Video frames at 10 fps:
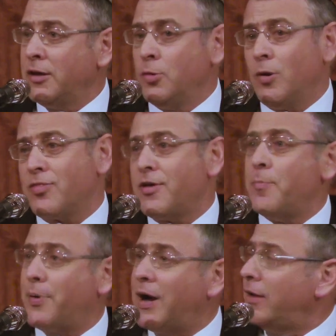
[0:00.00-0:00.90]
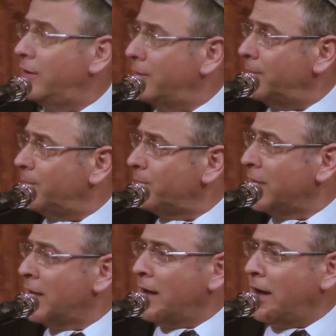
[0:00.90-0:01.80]
you are the empire.
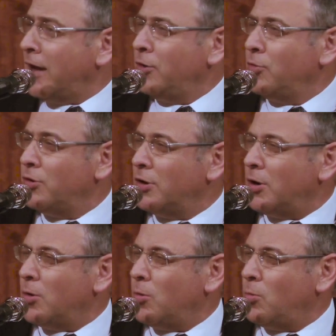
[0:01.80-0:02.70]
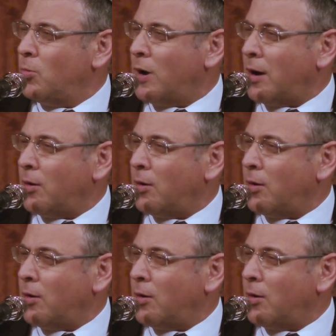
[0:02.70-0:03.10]
And you know